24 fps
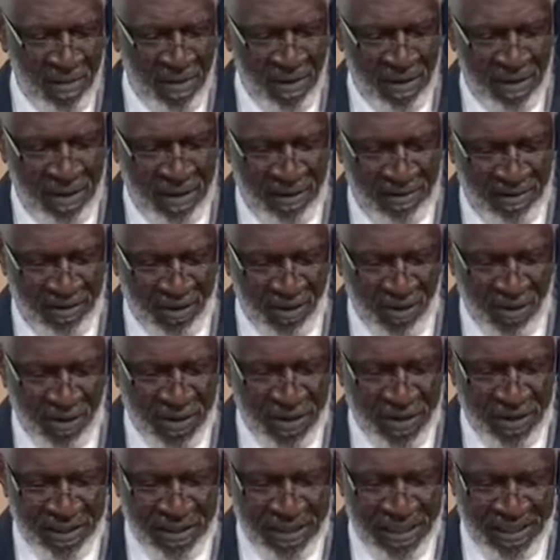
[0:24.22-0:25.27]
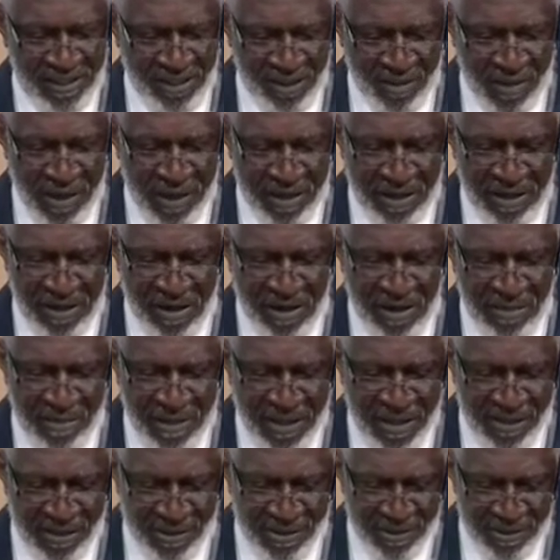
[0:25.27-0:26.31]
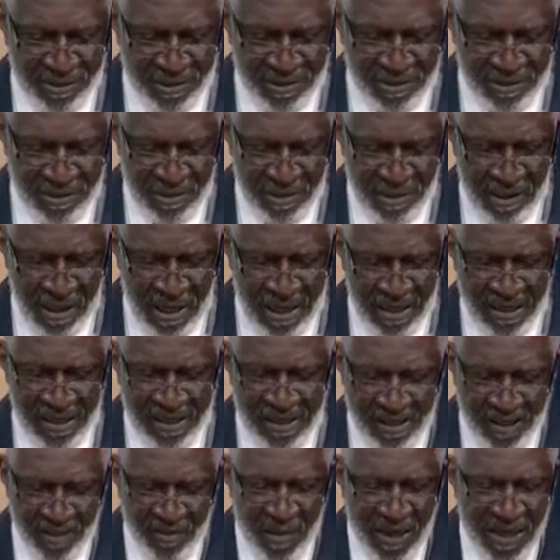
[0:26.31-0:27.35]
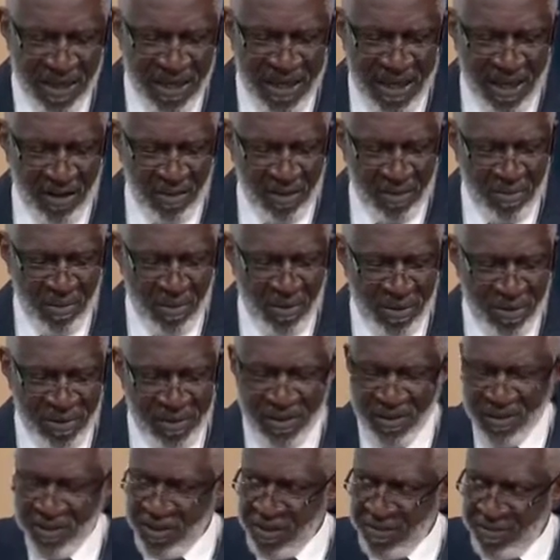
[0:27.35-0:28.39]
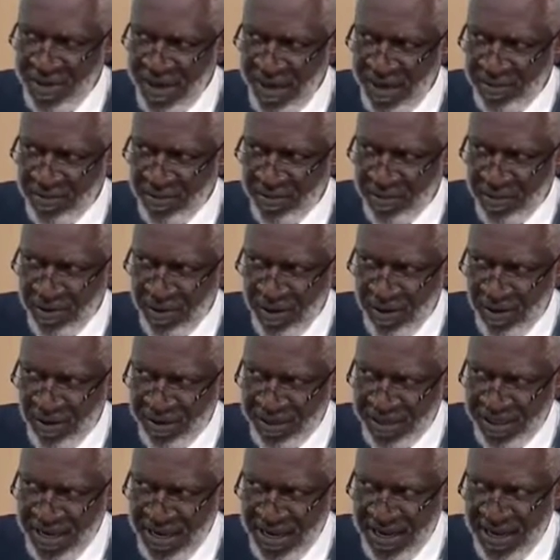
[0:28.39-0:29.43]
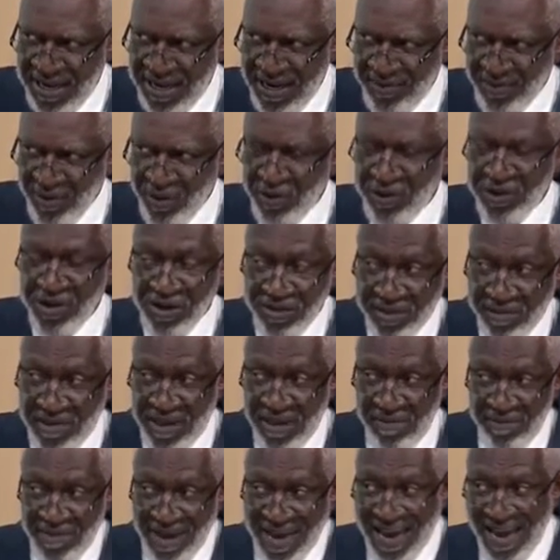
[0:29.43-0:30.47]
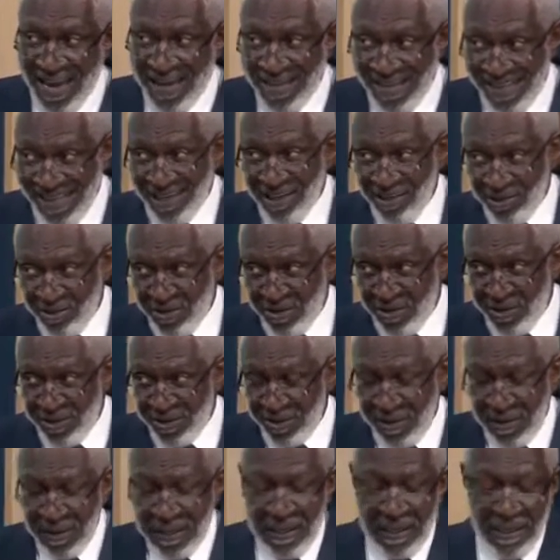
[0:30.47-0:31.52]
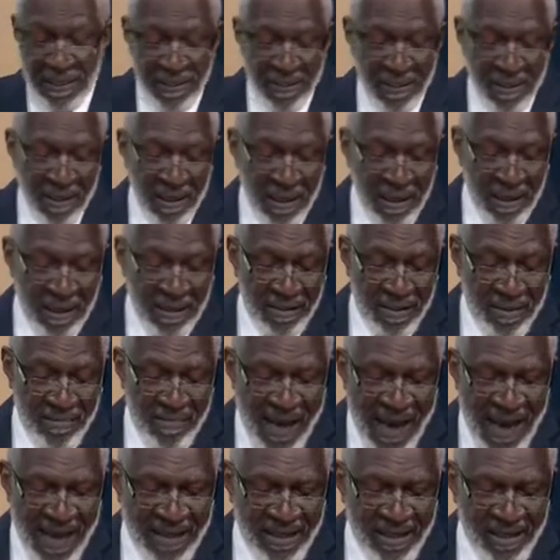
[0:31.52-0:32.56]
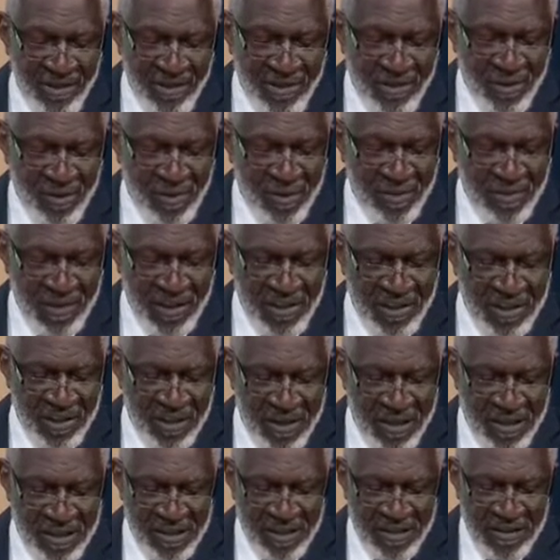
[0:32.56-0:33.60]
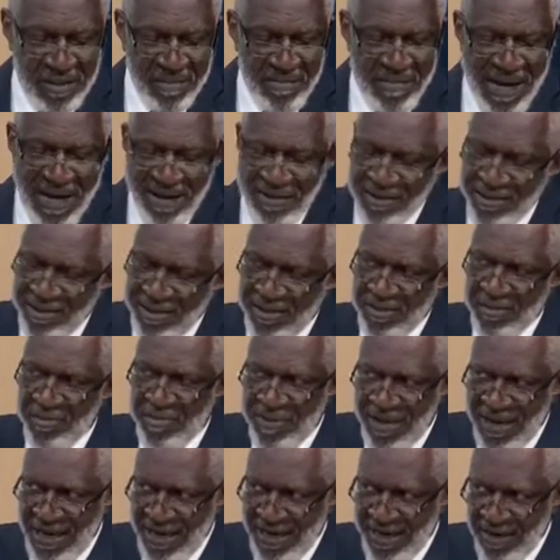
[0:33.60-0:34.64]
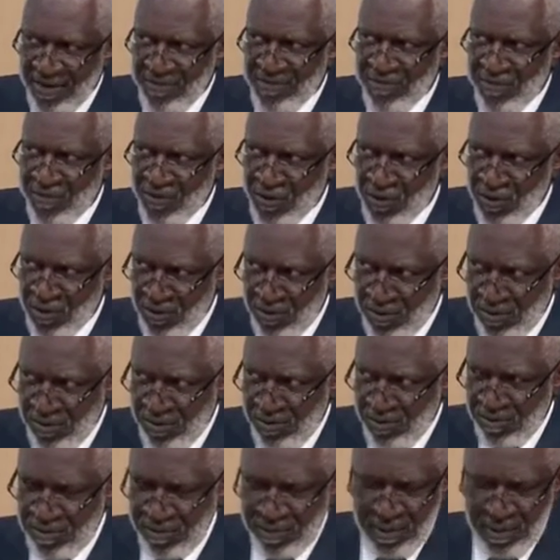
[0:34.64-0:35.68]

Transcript: part of showing our kids credit card bills and explain how important it is to pay them on time. You talked about bad interest. The bad interest would be charged if the balance isn't paid in full.